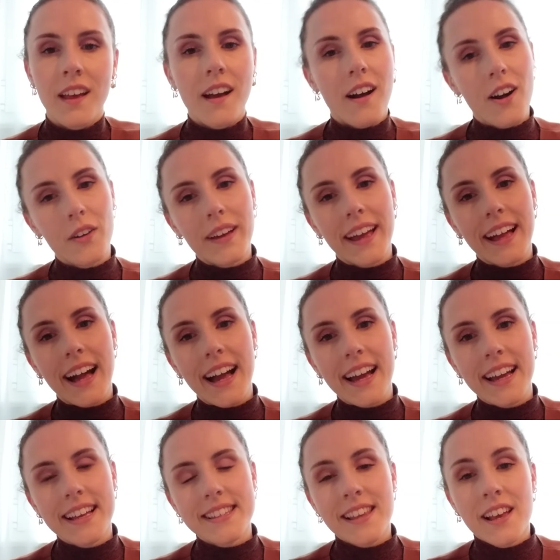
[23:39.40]
Okay,
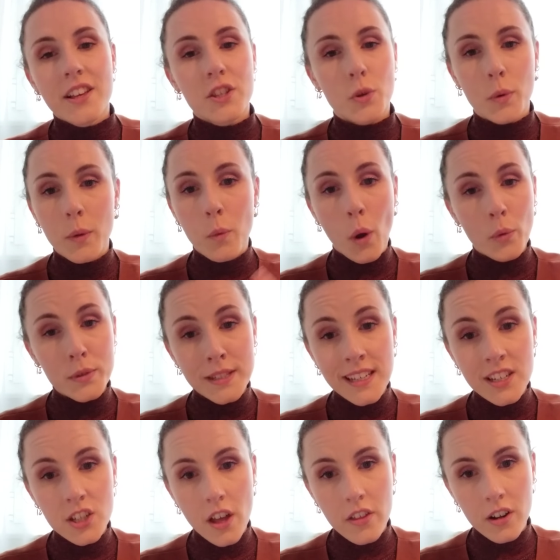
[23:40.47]
guys, so we won't see
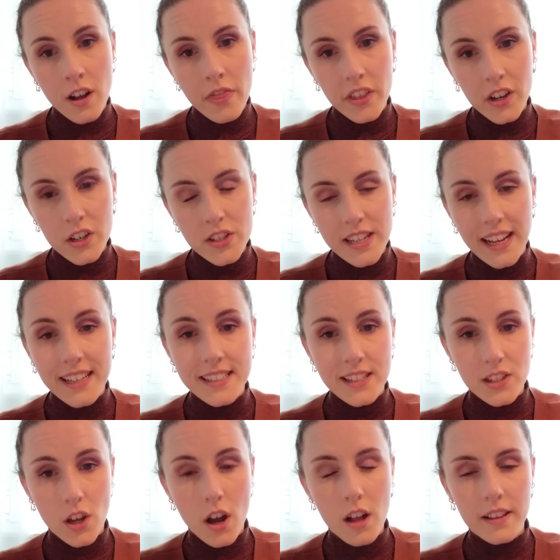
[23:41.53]
each other on Thursday because
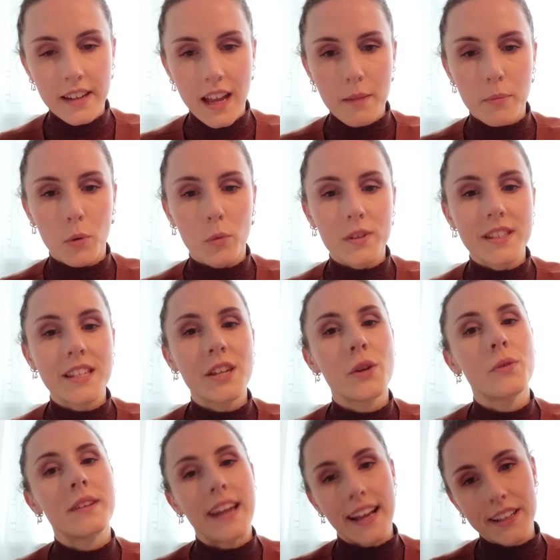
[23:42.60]
it's a holiday, but we'll see
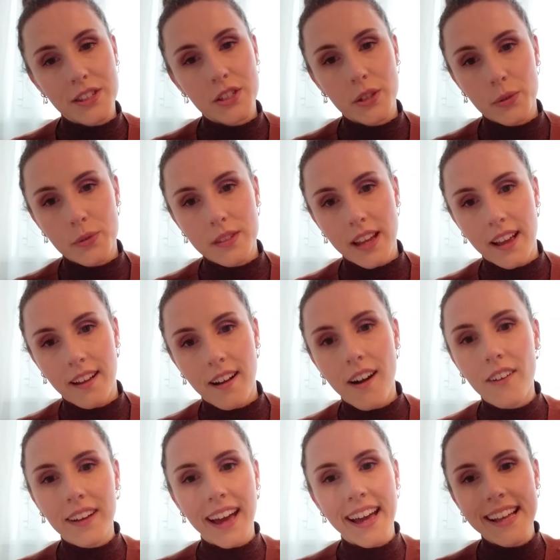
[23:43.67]
you next Tuesday.
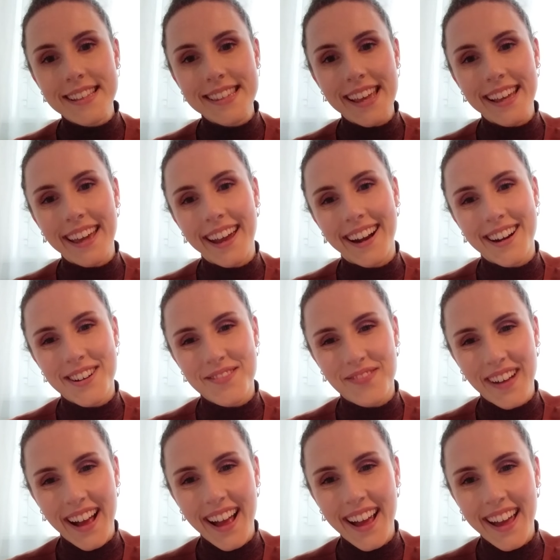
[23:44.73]
Okay, take care.
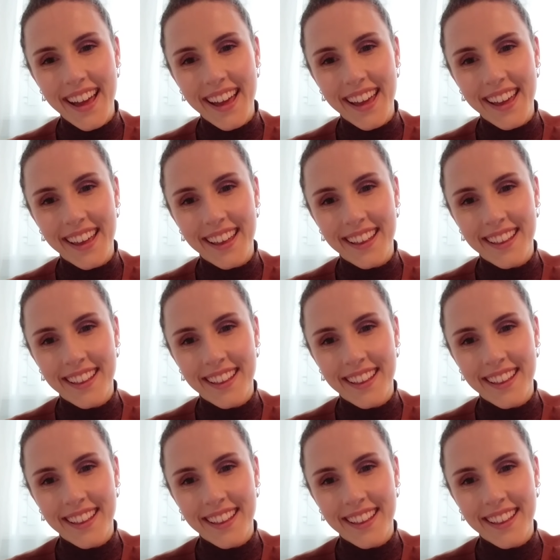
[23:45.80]
Bye.